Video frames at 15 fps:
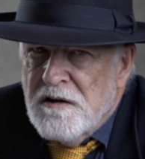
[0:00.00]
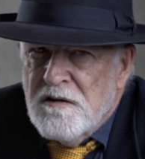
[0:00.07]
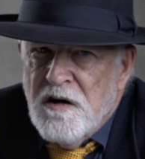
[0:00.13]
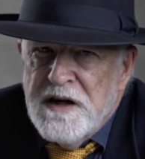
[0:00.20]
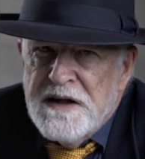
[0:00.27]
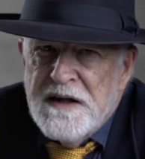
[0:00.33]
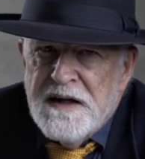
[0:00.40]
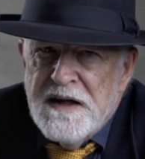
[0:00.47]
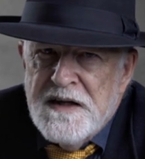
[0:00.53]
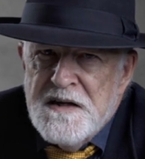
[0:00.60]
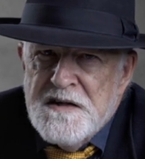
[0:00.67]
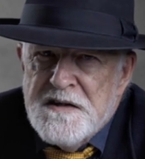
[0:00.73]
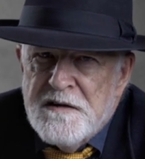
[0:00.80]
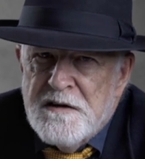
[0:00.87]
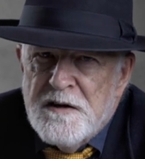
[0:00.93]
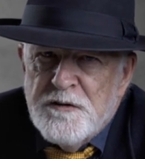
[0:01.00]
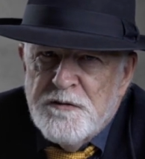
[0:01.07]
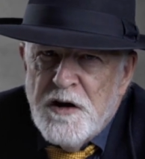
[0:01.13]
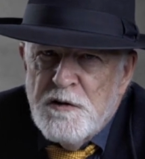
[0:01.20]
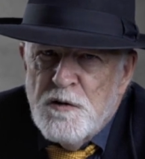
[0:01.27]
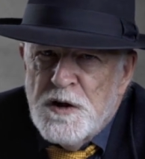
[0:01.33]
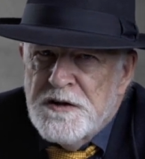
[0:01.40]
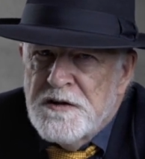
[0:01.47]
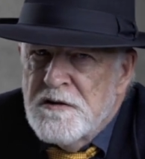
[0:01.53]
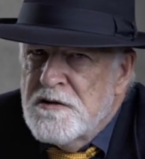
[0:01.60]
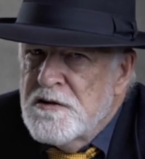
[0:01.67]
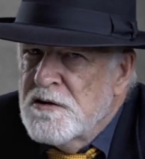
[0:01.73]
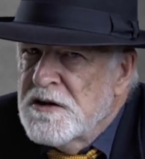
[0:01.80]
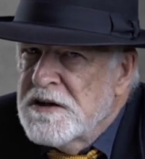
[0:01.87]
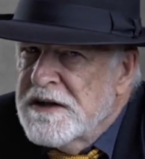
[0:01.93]
grading easier if I want to
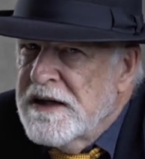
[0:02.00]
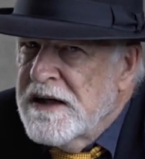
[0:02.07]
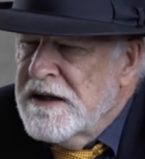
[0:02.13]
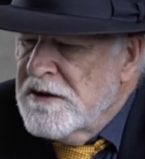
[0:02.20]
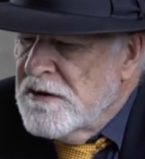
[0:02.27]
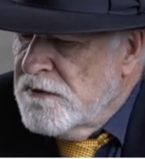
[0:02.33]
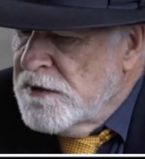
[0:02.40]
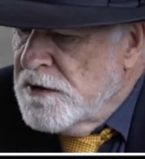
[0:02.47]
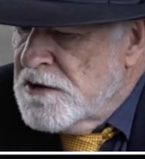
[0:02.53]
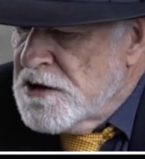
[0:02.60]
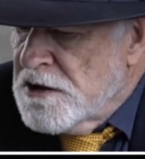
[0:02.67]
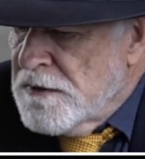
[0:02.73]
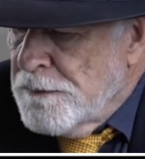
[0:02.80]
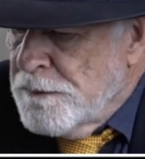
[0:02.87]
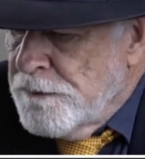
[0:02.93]
do it again in future.